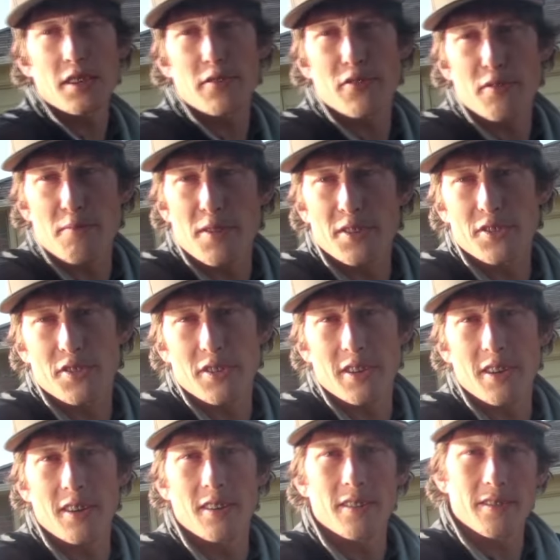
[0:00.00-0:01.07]
cheer for
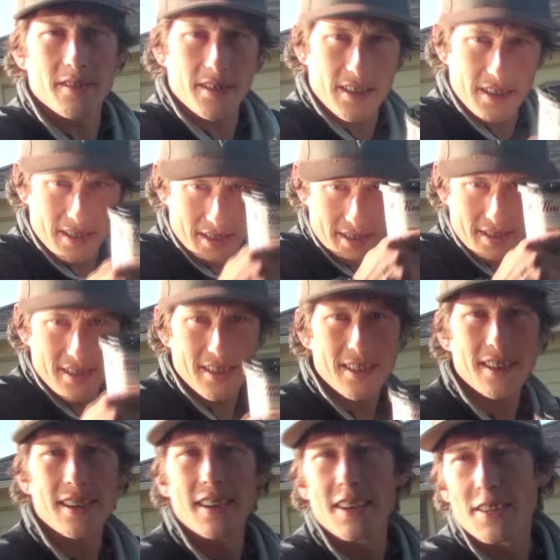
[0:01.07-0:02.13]
Montreal. That's
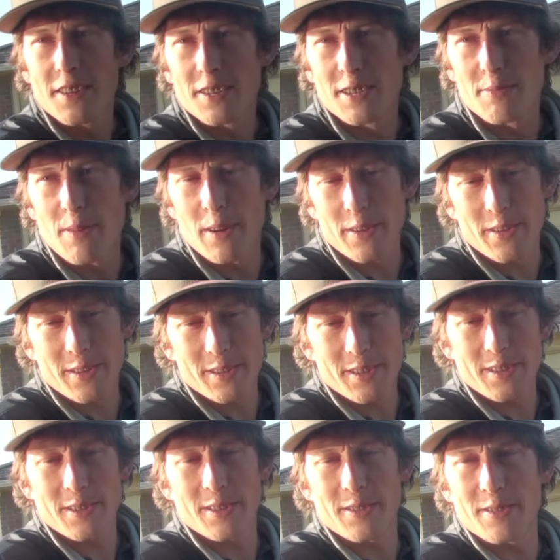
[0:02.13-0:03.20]
the smart thing to
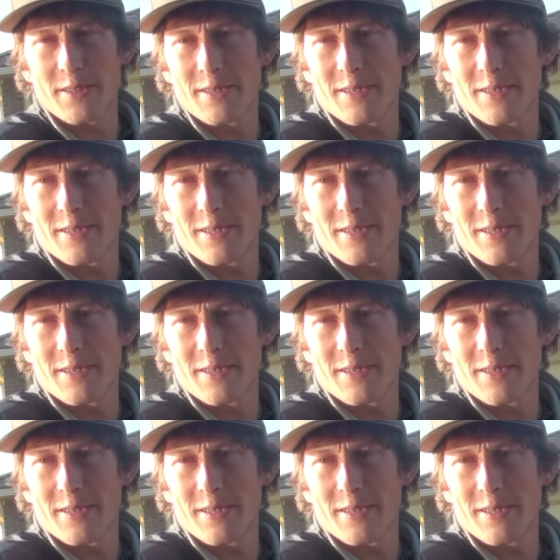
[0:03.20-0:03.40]
do.